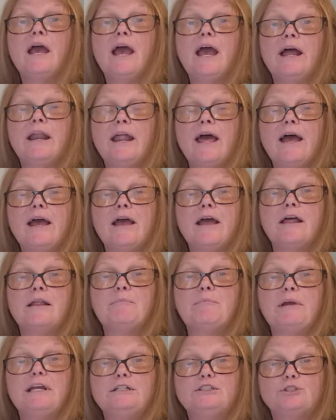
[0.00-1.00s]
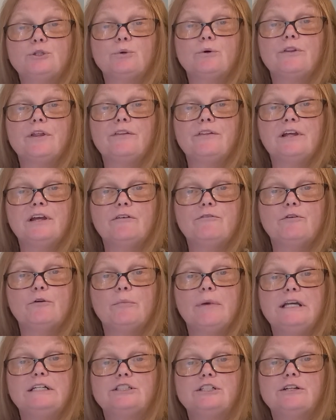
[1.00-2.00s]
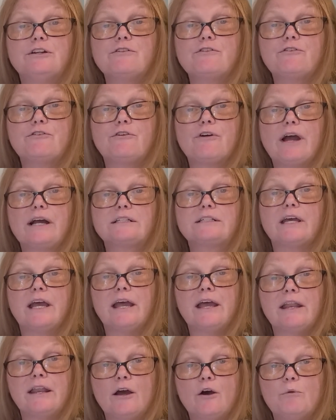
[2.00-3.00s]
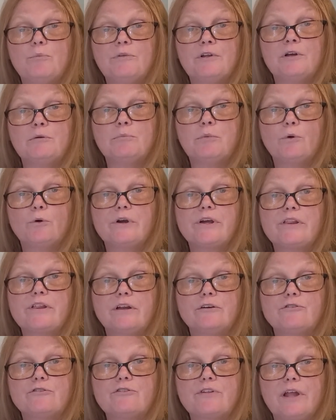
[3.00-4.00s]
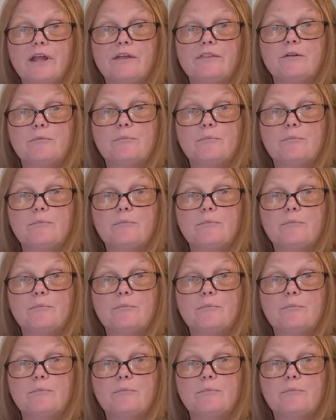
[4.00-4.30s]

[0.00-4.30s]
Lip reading: and make sure that the information is correct and help the employees understand the